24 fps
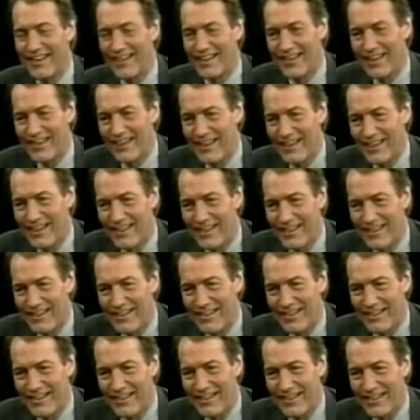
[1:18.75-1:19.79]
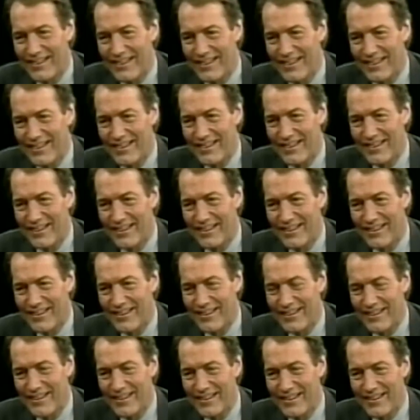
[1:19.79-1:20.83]
Barney Google's horse the
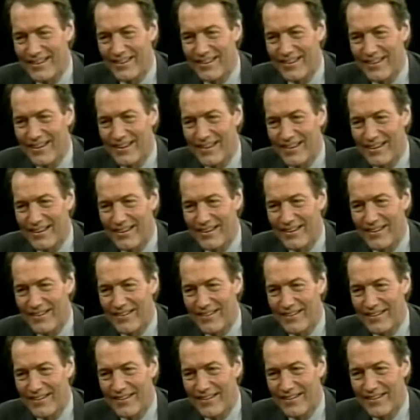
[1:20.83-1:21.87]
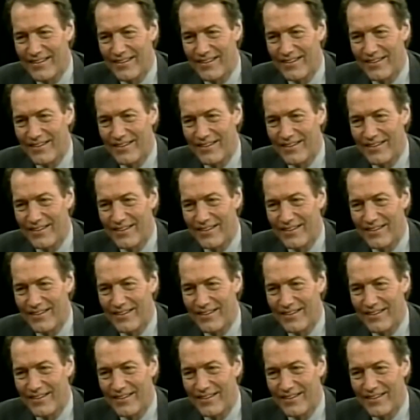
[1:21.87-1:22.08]
day after I was born.